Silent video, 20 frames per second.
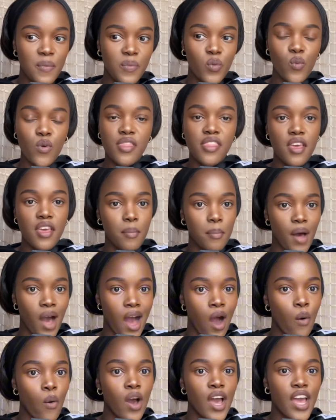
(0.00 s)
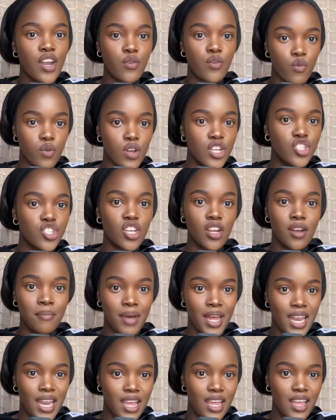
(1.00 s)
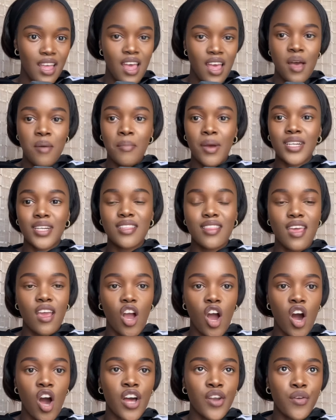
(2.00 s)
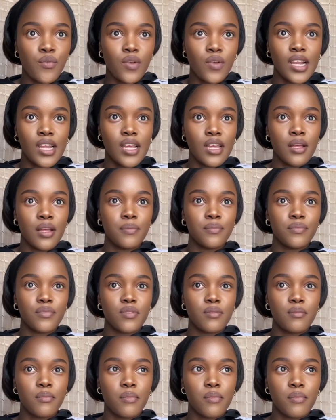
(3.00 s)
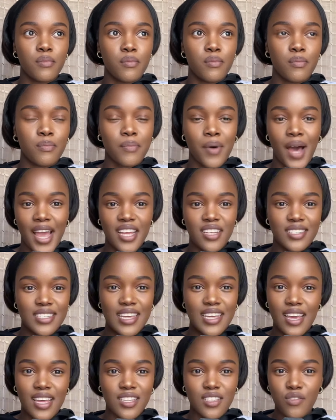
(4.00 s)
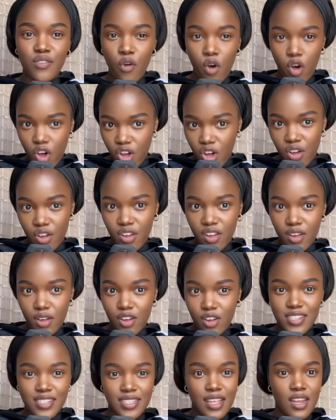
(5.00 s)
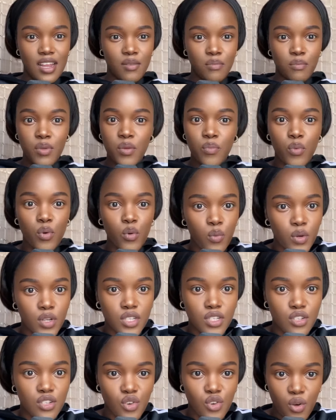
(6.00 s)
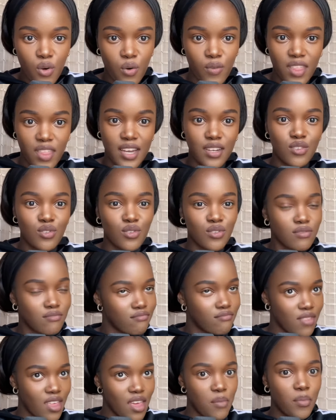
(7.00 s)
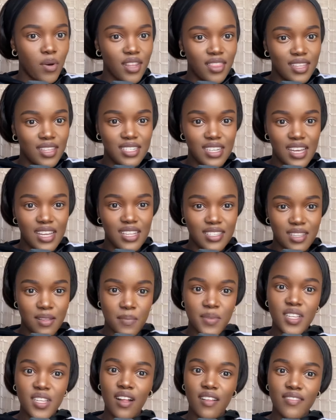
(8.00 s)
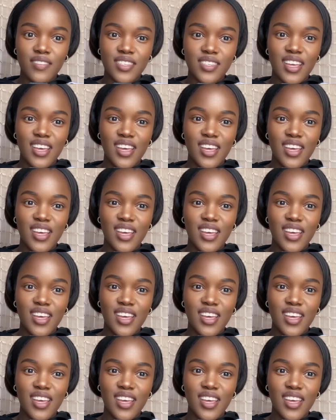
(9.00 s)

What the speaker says: with their power and reach and money, but they can't really buy tickets for her, because then people would know that they bought the tickets themselves.